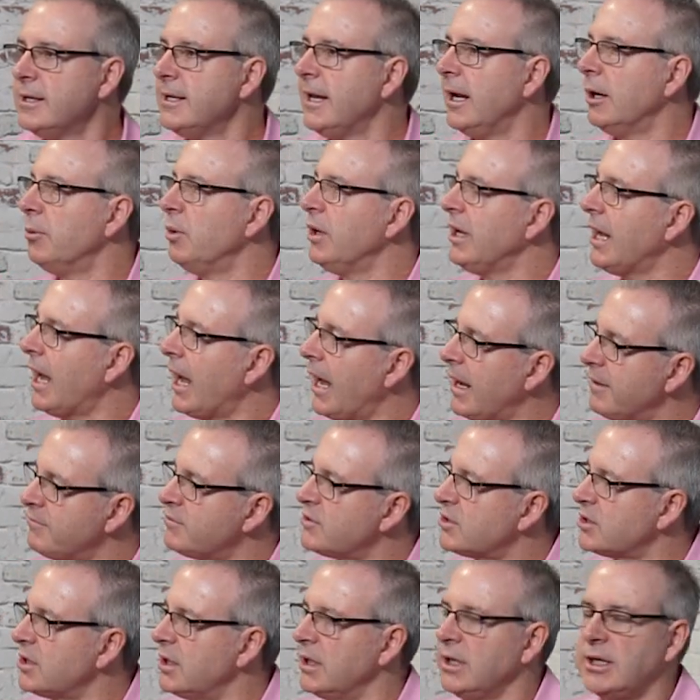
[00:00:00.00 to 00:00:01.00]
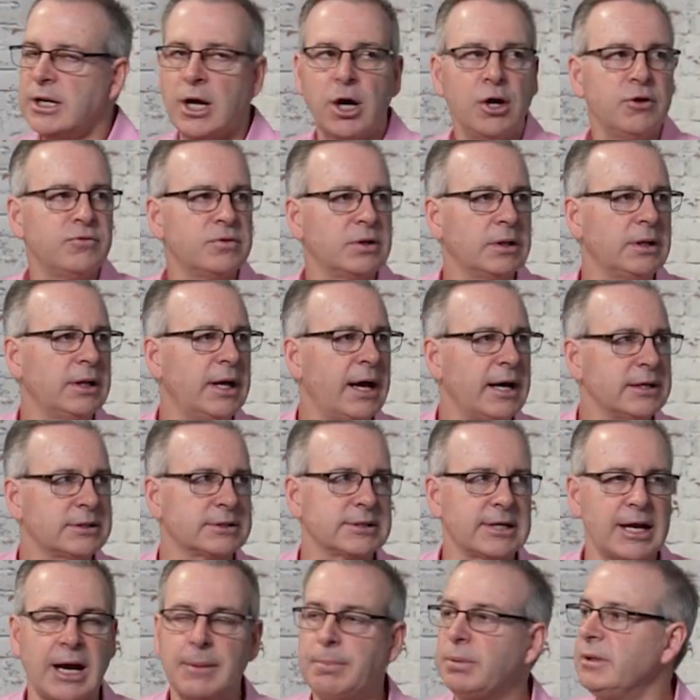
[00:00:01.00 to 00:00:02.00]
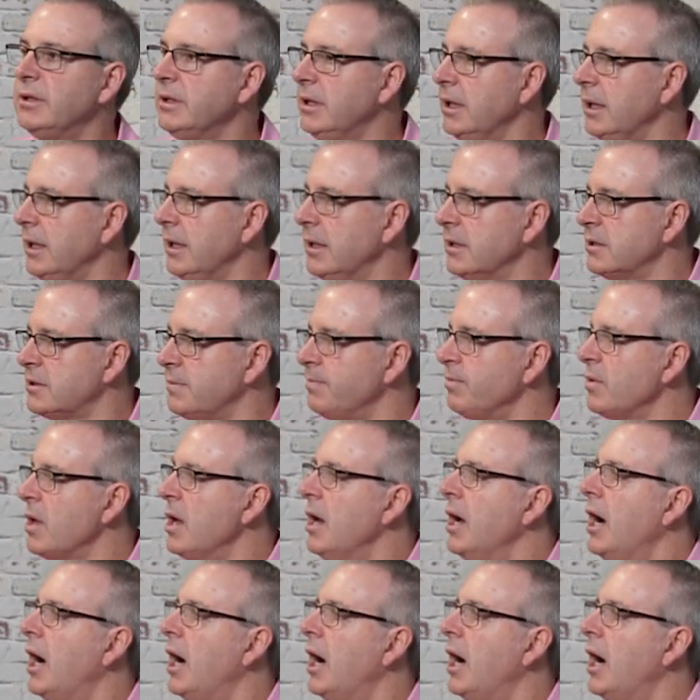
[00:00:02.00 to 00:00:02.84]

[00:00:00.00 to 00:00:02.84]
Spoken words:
Now, we have seen over the last couple of years,